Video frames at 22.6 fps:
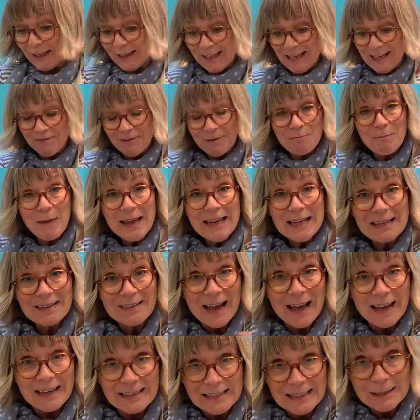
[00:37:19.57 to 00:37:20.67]
we could even make
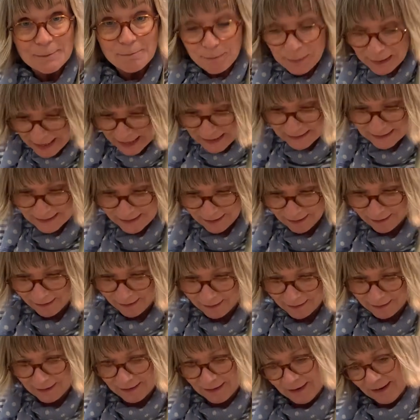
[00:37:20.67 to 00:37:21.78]
that
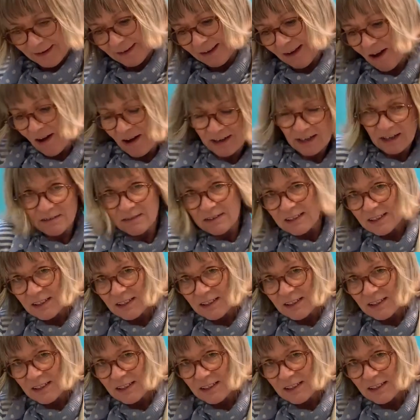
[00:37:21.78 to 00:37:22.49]
splatter, kind of